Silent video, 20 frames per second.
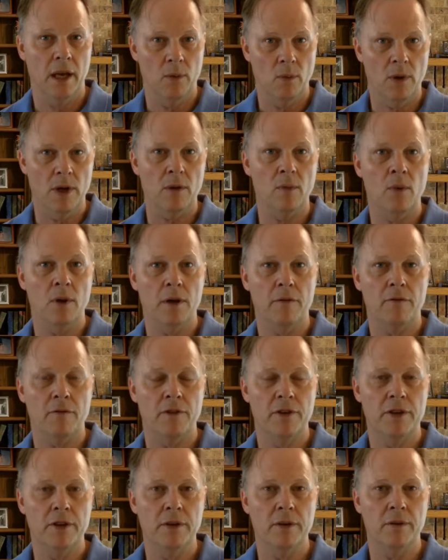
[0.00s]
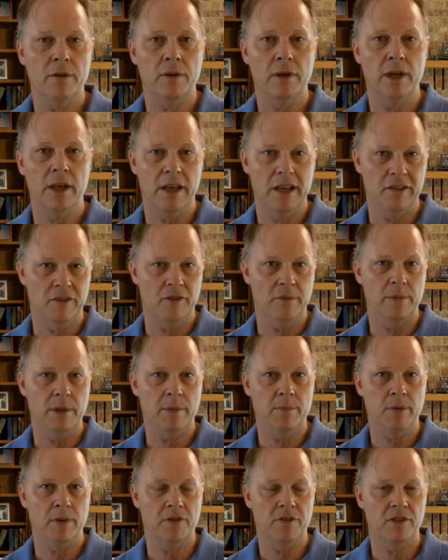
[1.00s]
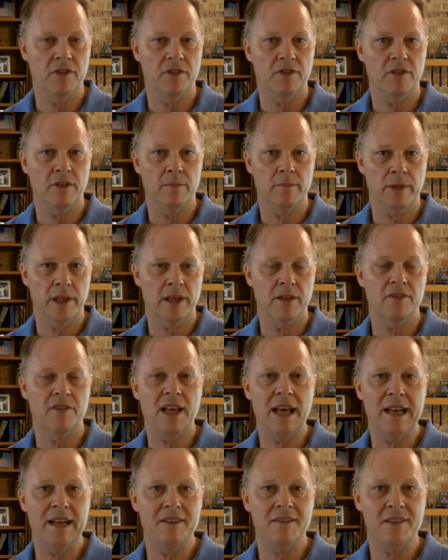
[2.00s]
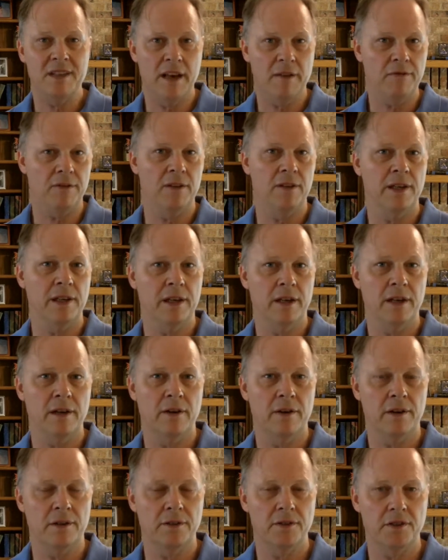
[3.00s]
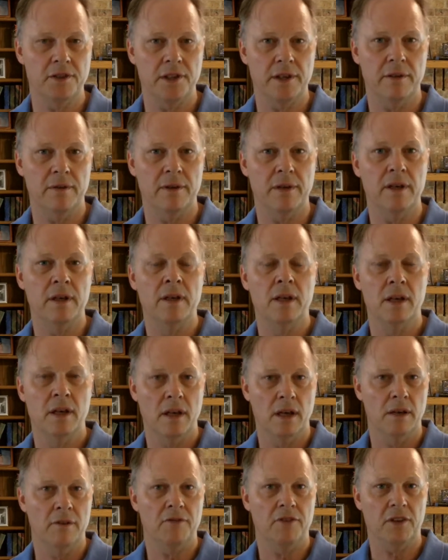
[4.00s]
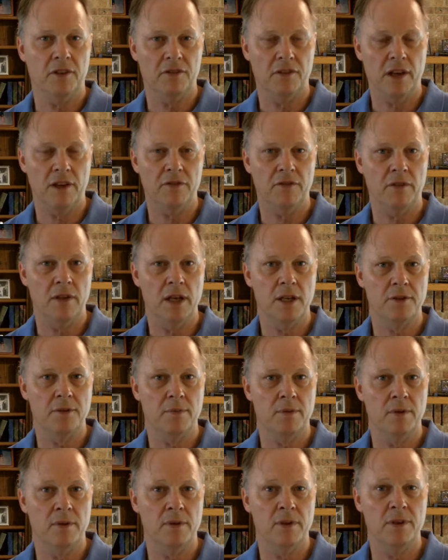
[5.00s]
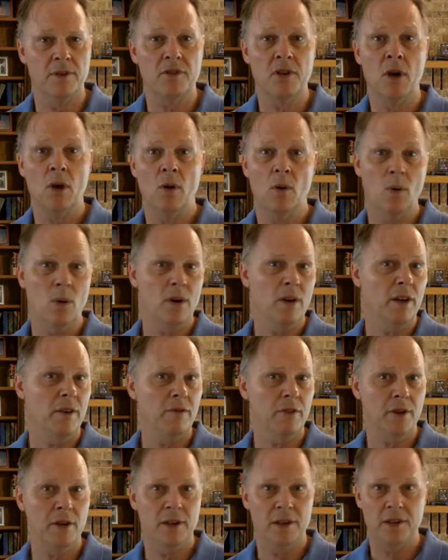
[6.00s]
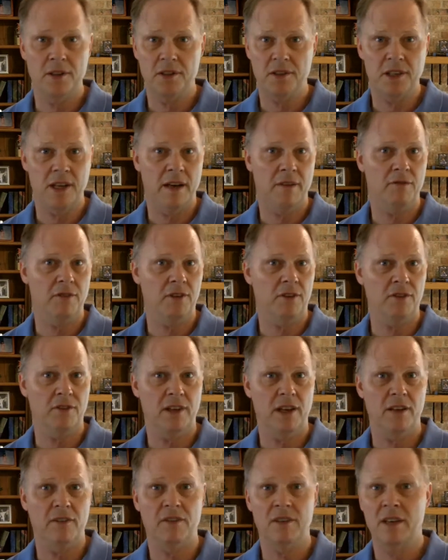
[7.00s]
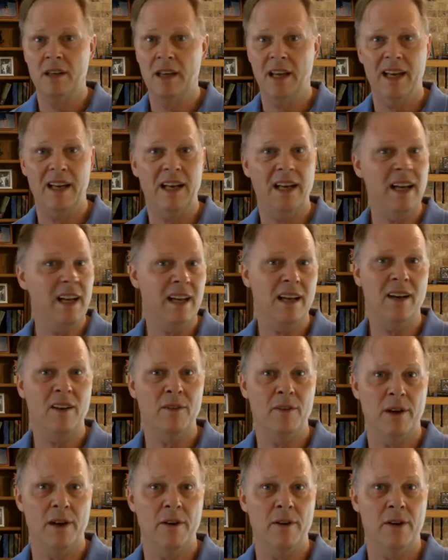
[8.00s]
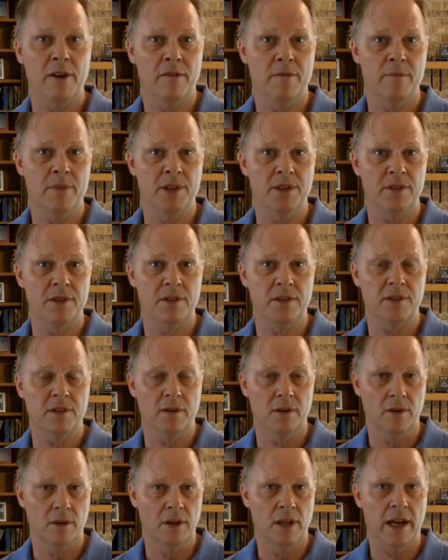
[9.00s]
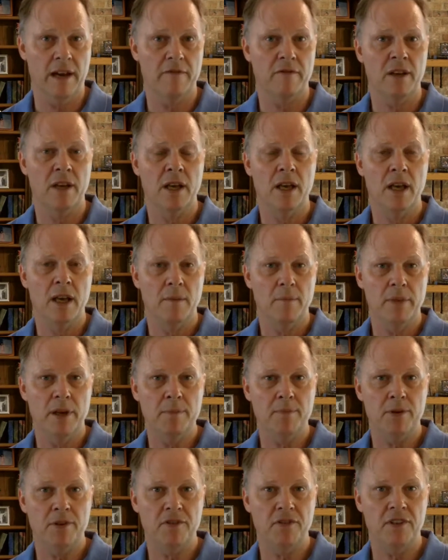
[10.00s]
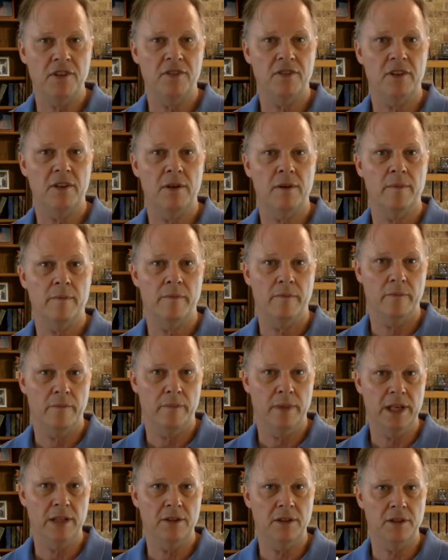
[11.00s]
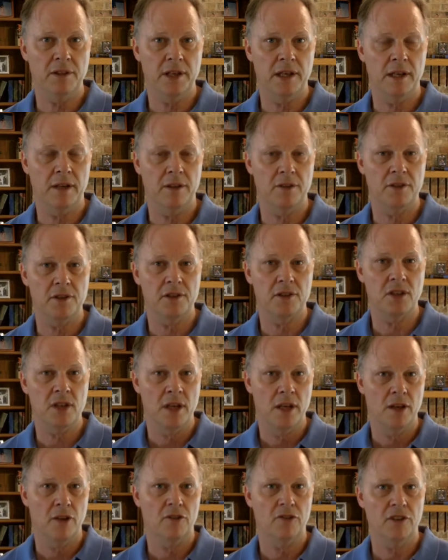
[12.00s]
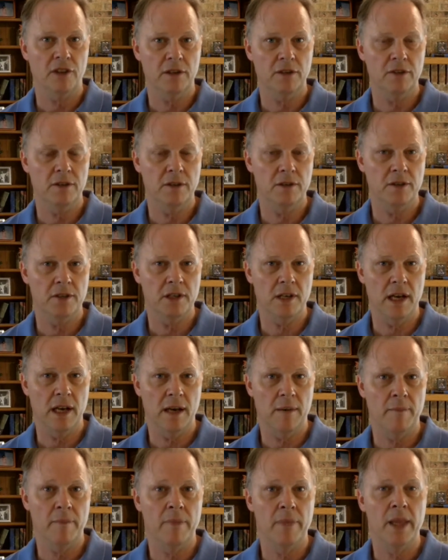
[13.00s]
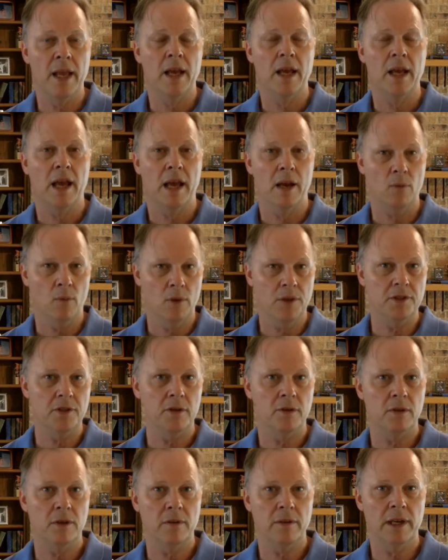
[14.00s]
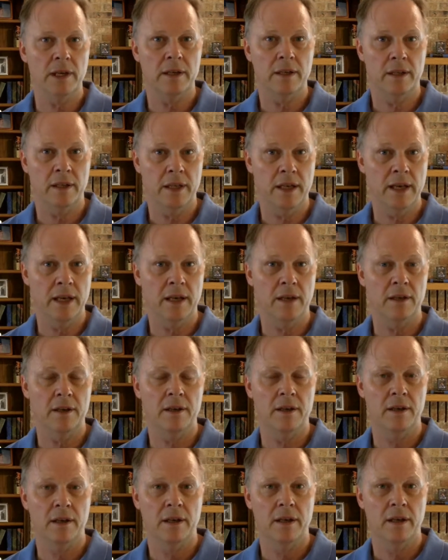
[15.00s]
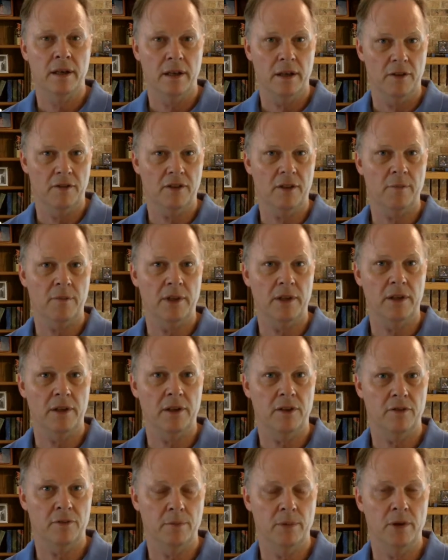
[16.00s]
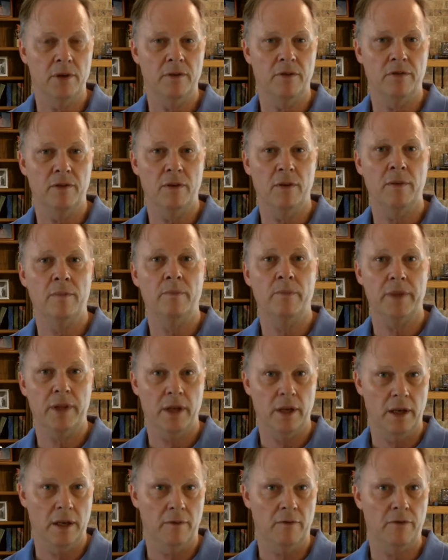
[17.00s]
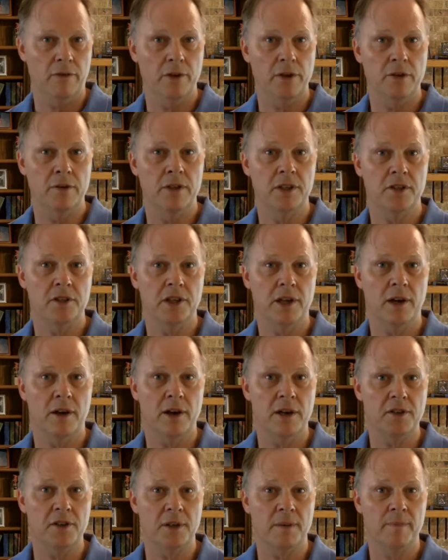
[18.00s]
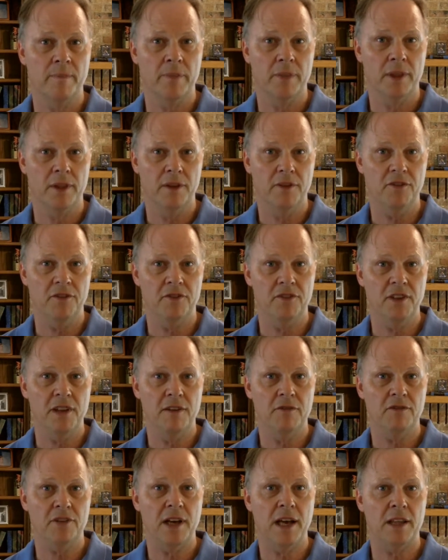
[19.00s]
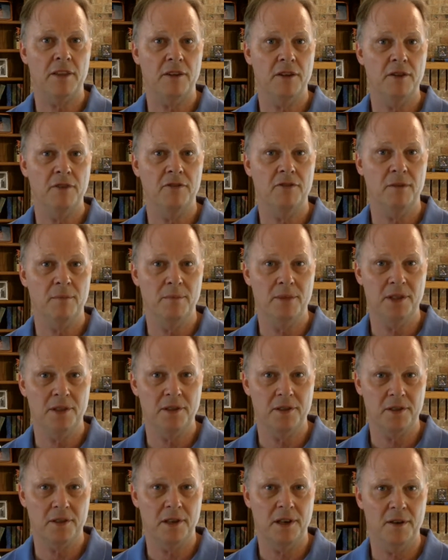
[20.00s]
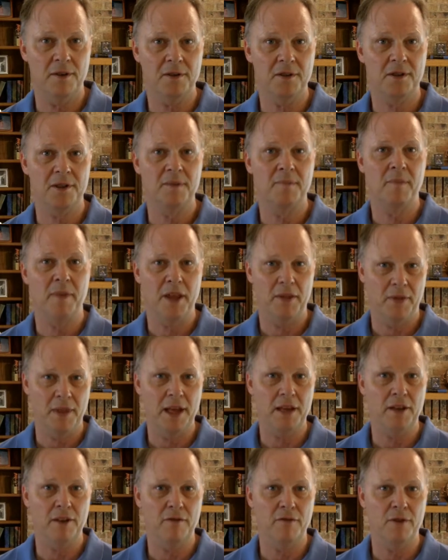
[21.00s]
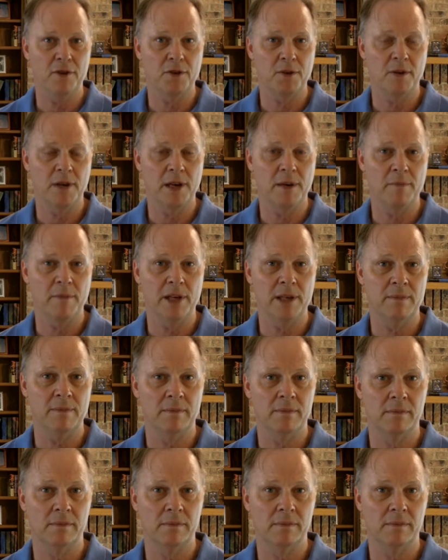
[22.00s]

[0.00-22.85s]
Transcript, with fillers: And what I want for you is to be persistent, because that is definitely a character secret of successful entrepreneurs, or if you're going to just have success in any other area of business or life. Be persistent, meet the challenges, stick to your job, and what you'll create in the end is something that is beautiful and for you to cherish. This is Steve Scott, the Houston Business Coach, and thank you for joining me.